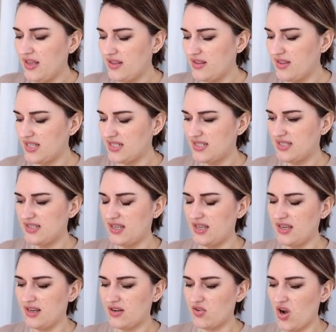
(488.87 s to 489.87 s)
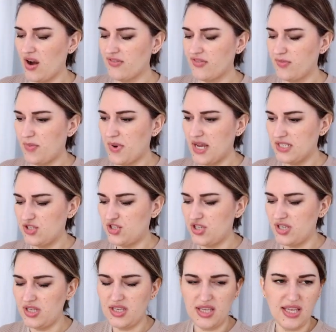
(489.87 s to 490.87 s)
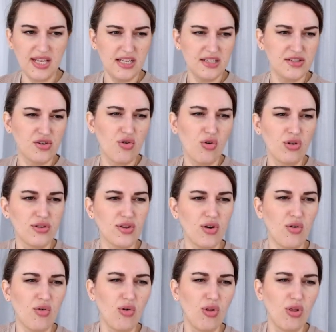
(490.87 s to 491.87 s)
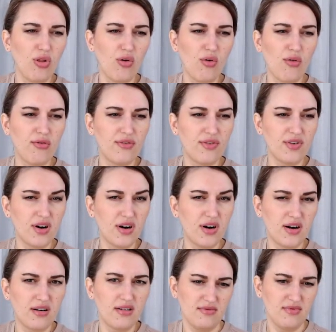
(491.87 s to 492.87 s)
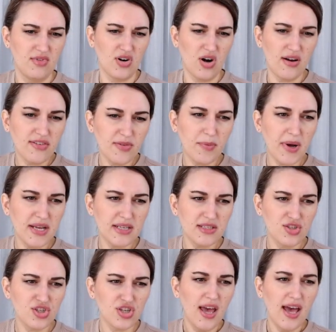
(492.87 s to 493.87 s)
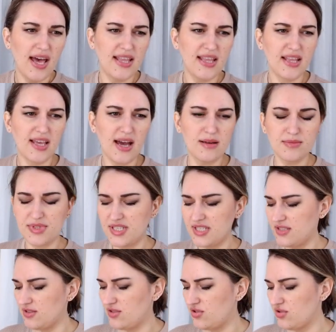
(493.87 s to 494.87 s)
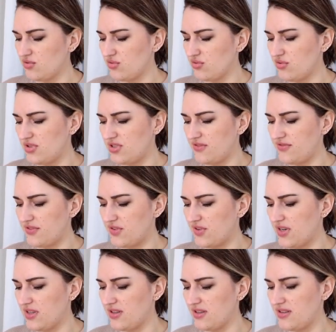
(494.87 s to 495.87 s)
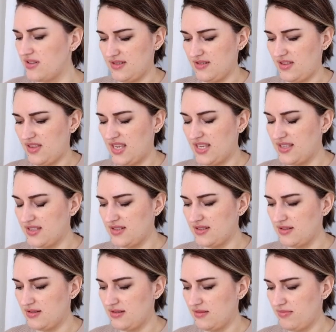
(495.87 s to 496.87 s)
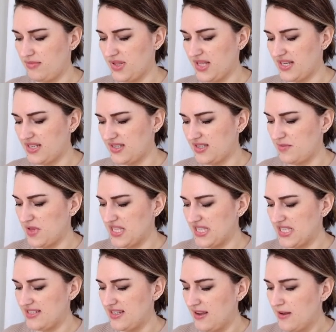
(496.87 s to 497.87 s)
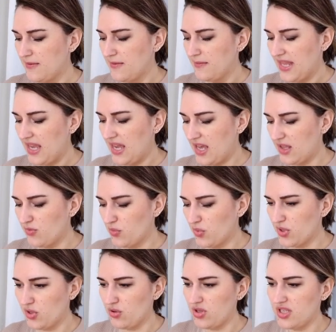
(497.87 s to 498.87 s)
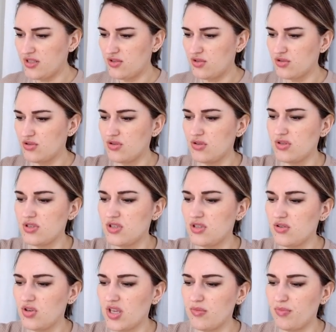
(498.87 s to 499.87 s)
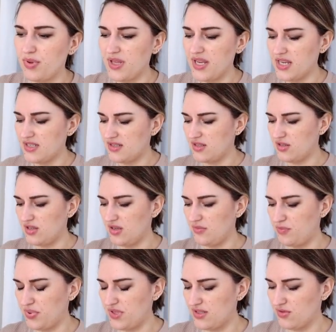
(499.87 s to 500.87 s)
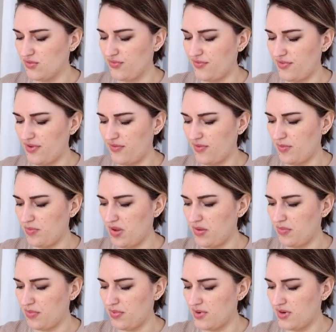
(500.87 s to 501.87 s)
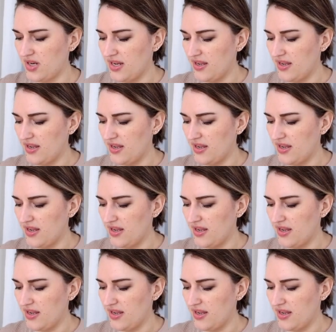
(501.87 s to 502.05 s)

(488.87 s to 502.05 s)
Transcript: this craft punch. It is called all over craft punch, and it comes in two different things, placements. And what you need to do is you can place a piece of wafer paper